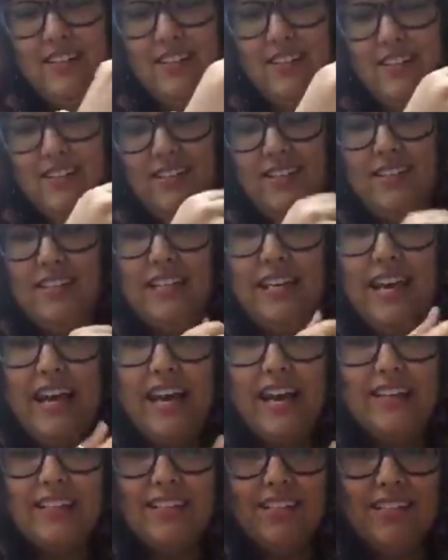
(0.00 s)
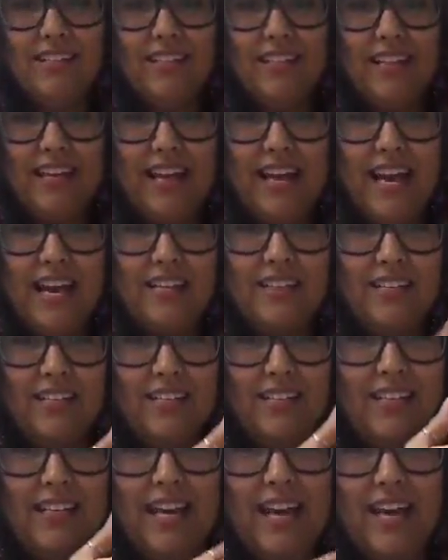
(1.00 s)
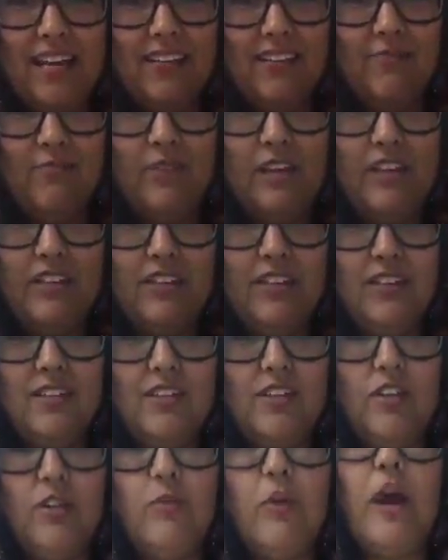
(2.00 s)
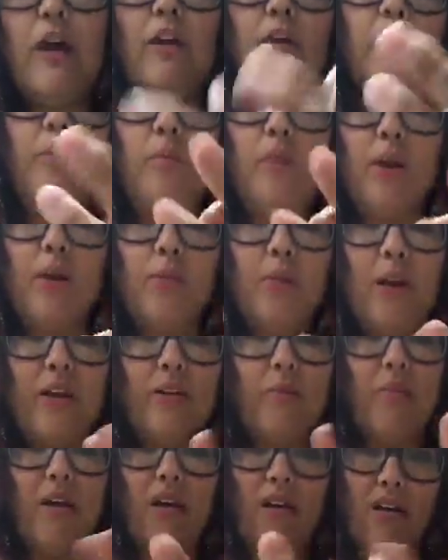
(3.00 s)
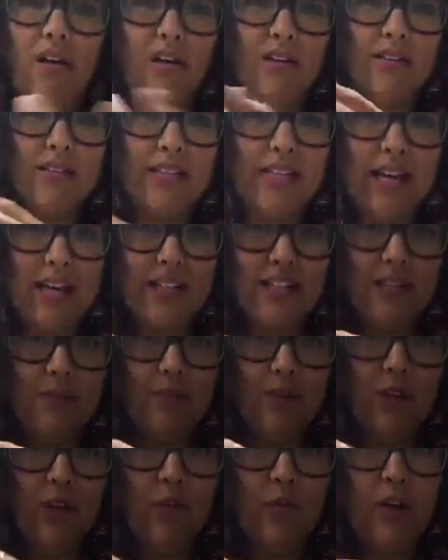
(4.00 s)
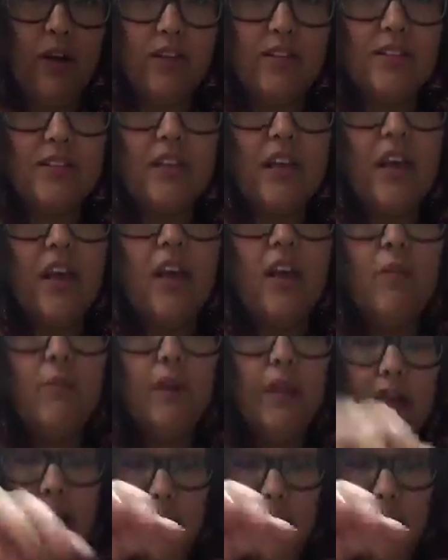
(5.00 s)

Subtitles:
Stacks and stacks and stacks of bracelets. So you probably wouldn't want to wear them all stacked up all at once. But how